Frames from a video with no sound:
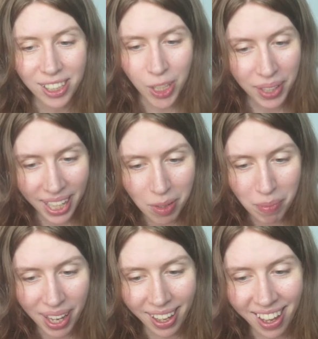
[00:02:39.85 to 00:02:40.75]
Don't kill
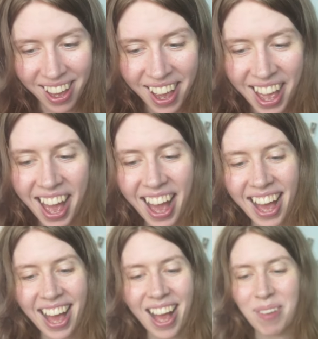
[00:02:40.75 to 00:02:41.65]
me.
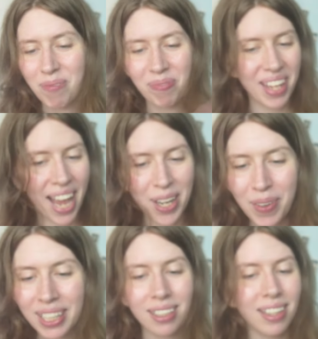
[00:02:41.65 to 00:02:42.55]
Anyways,